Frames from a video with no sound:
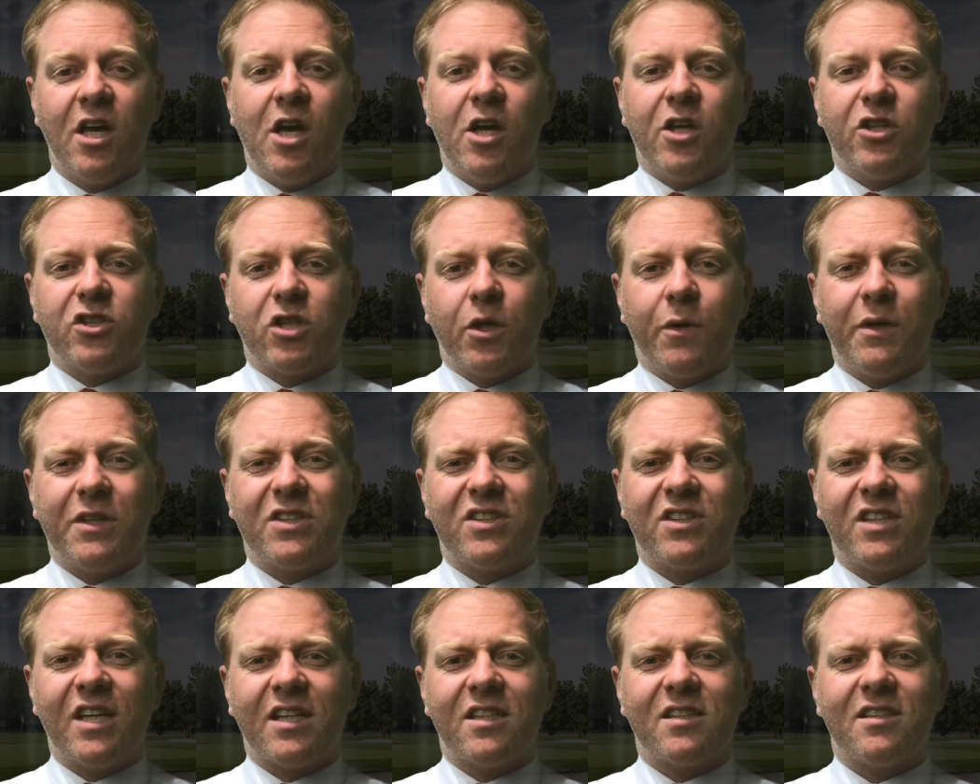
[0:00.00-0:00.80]
So at
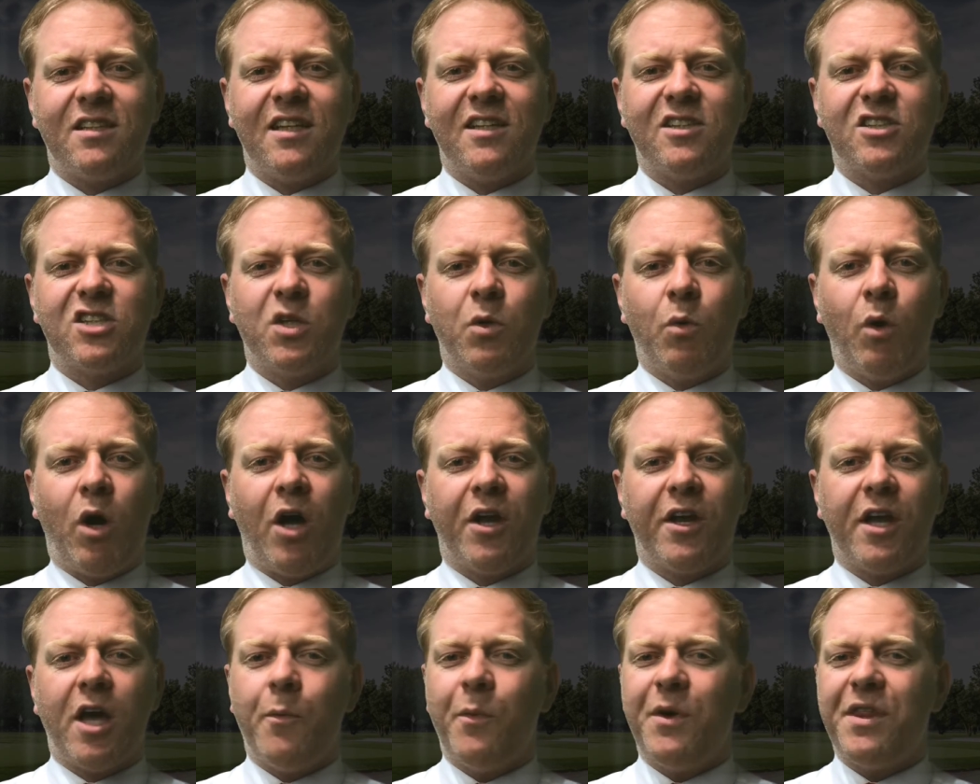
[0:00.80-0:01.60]
16 to
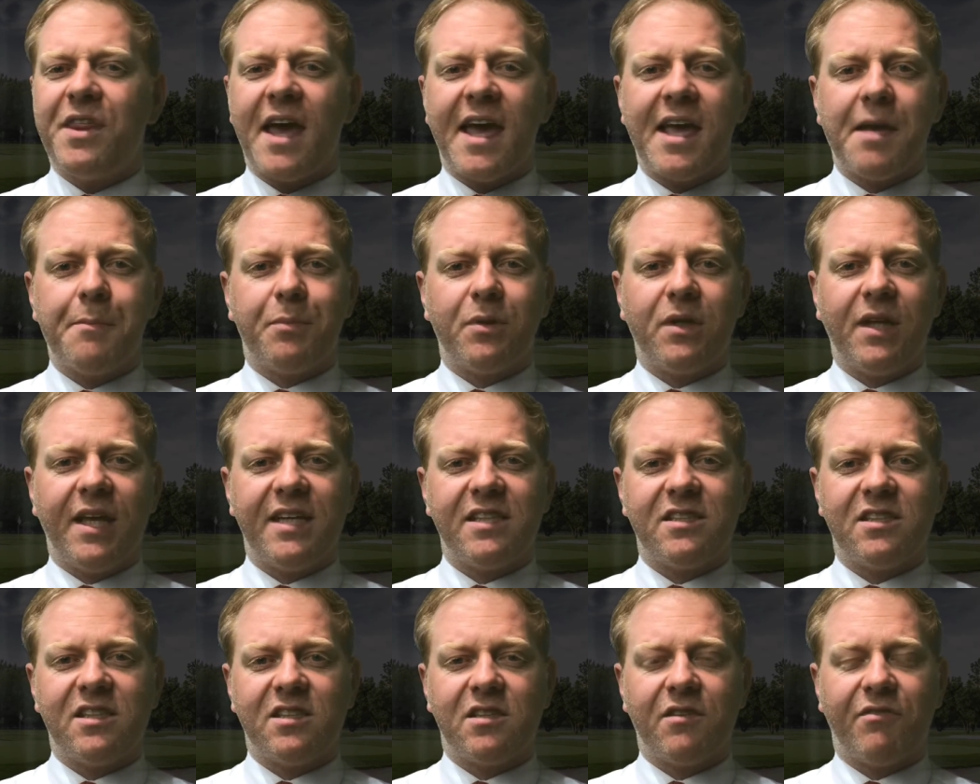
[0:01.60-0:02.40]
1 and with 8
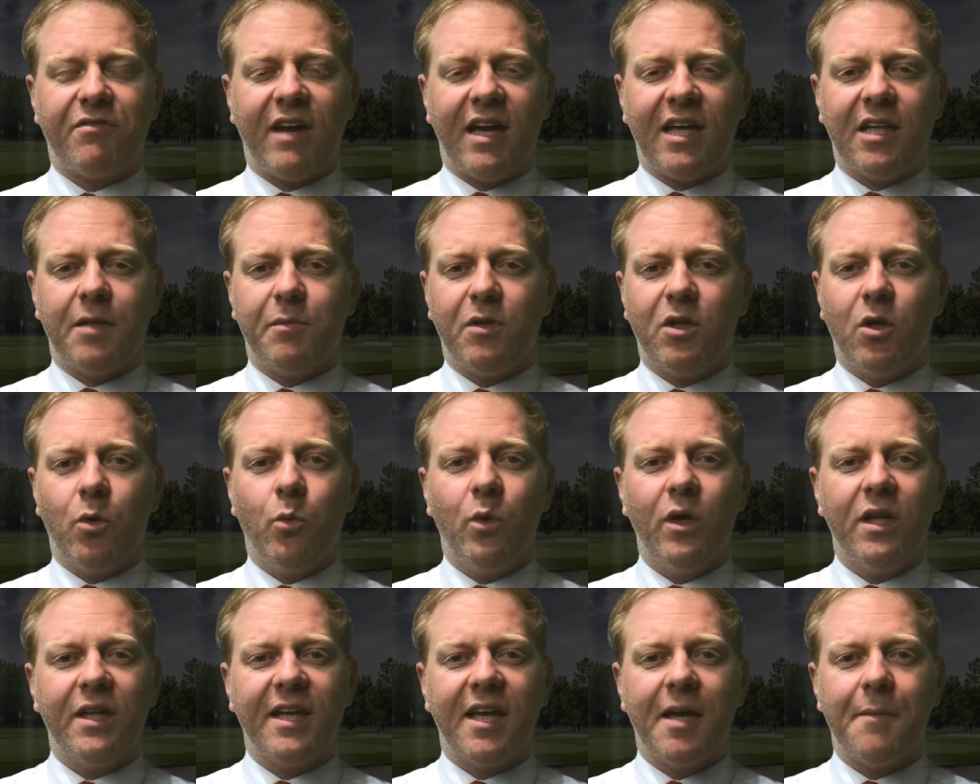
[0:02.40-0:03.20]
places available at
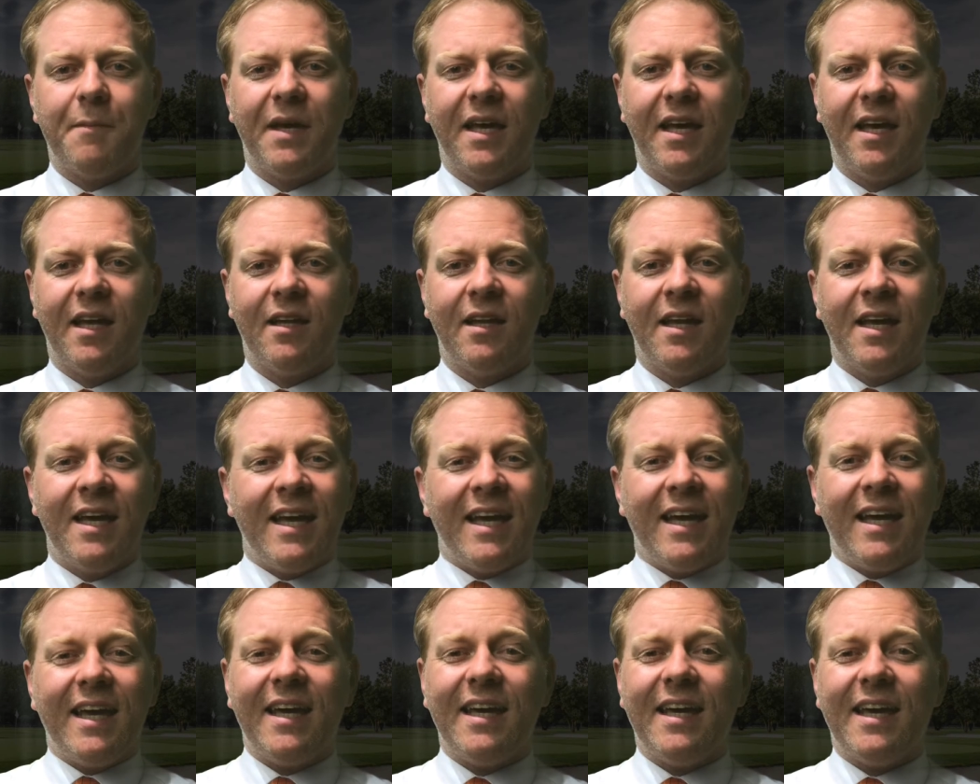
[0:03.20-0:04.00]
William Hill,
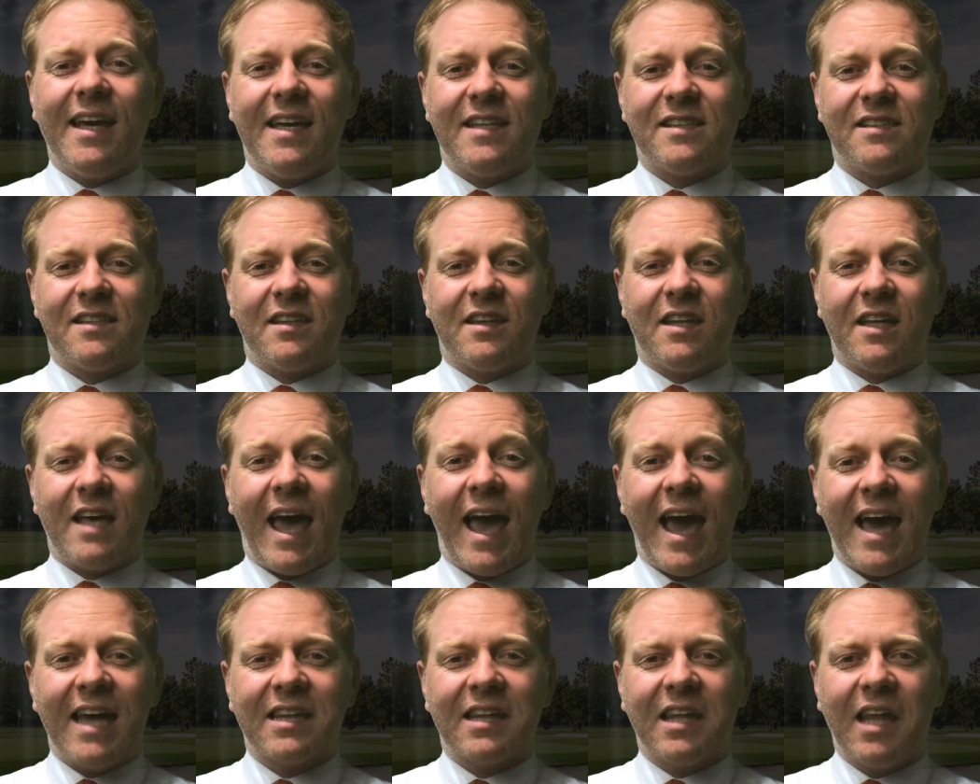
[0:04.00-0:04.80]
he is the
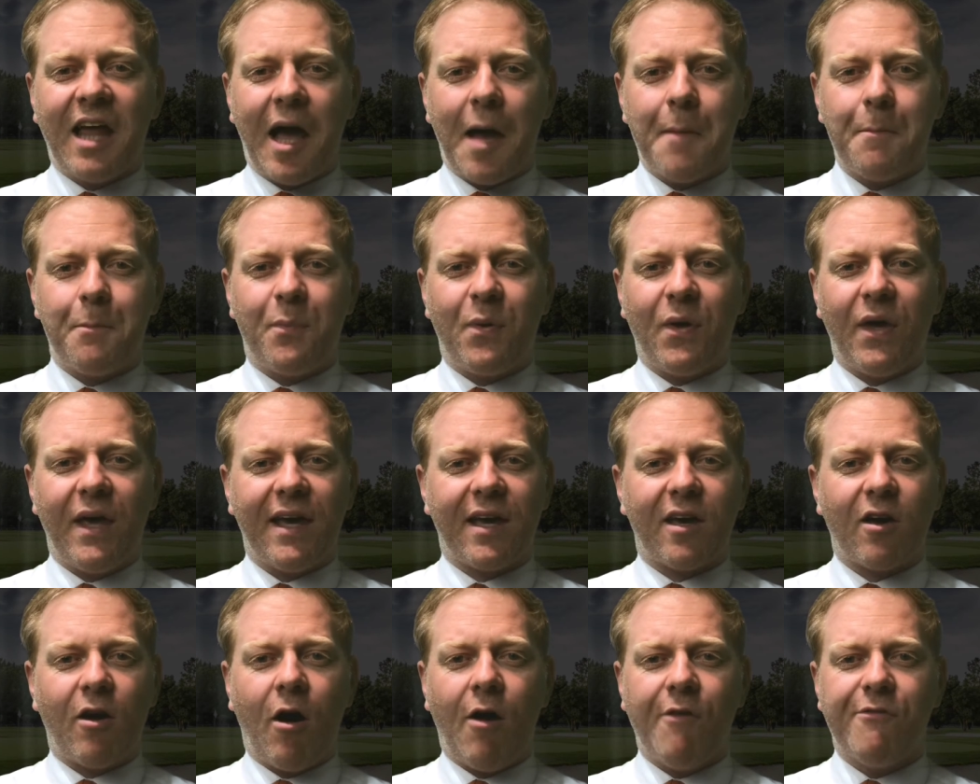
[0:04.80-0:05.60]
headline
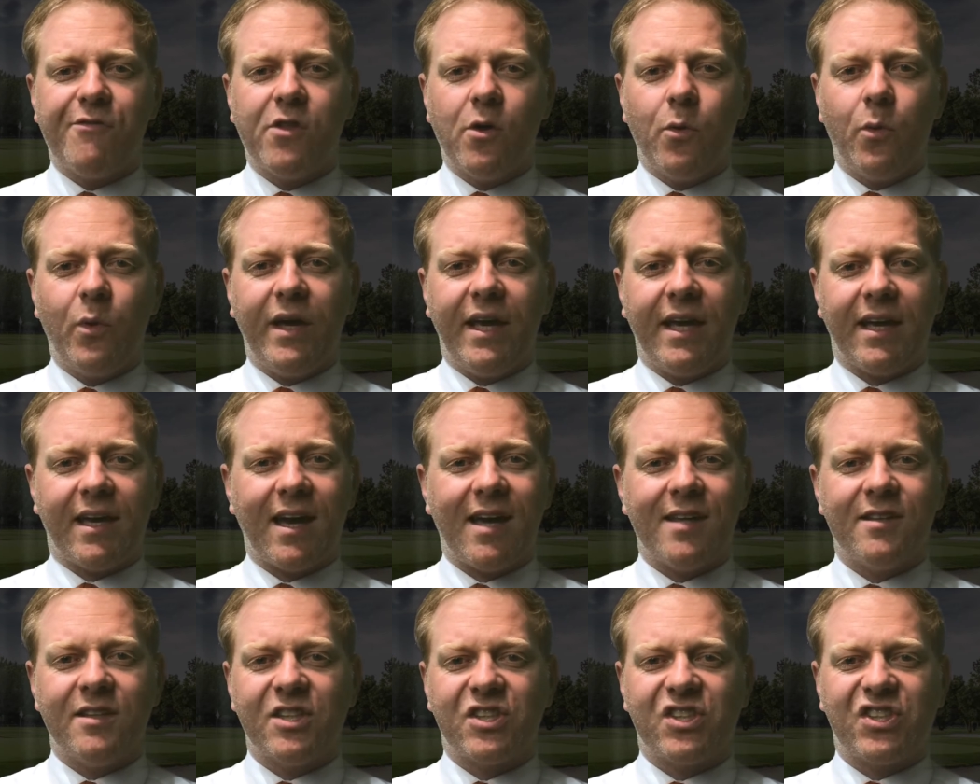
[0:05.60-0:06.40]
pick of the week
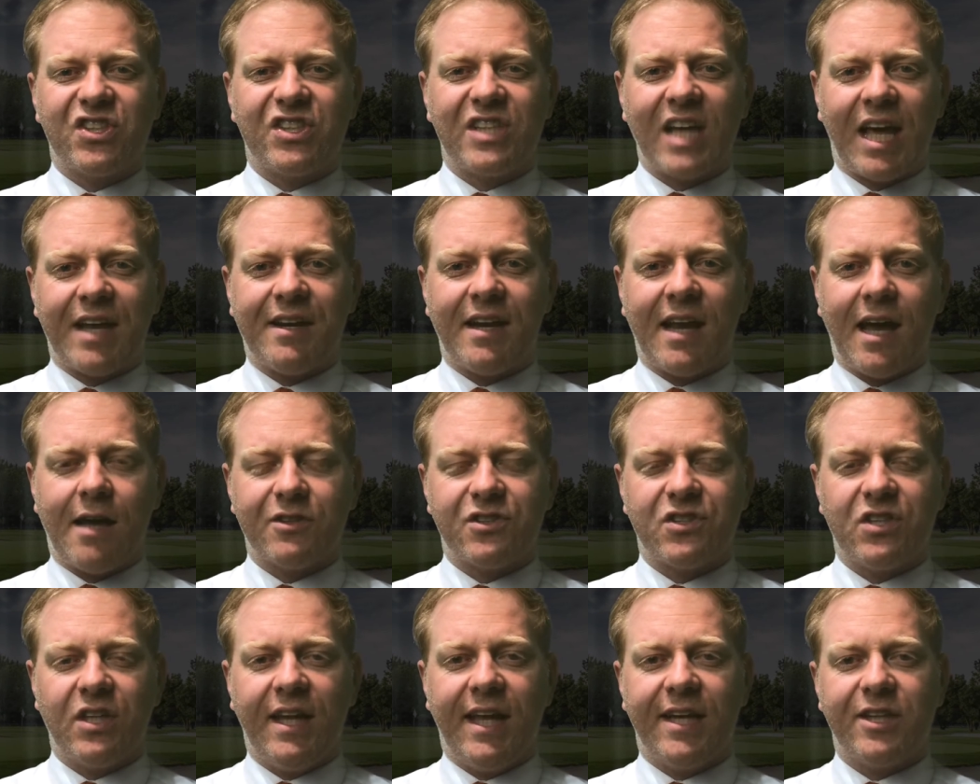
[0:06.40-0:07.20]
and the standout
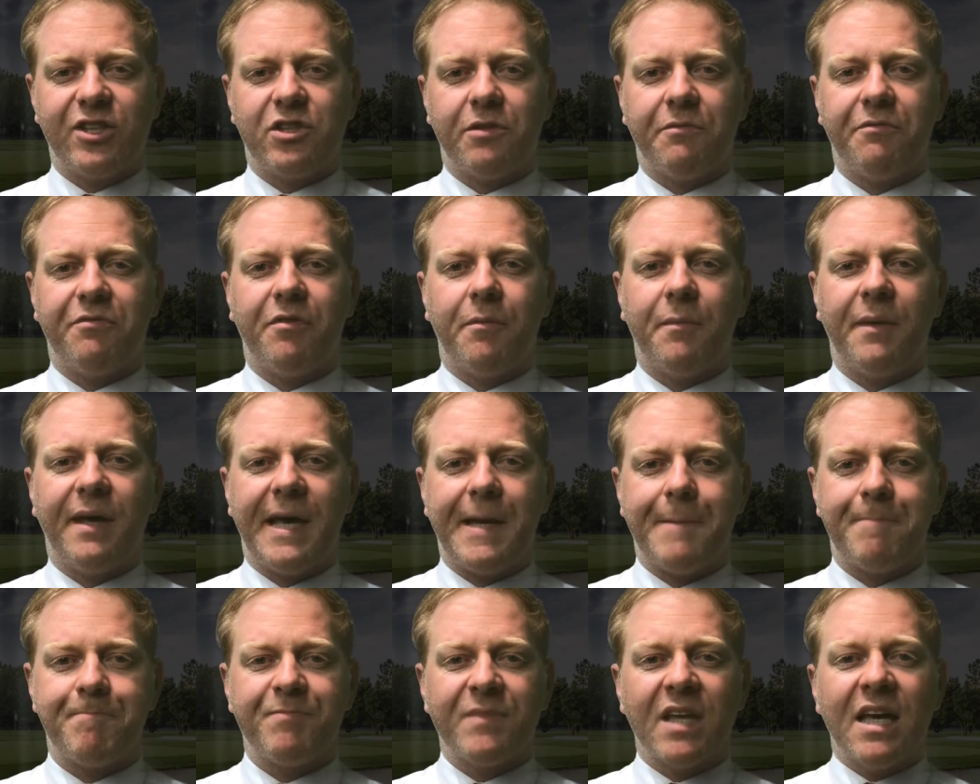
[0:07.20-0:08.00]
selection for me.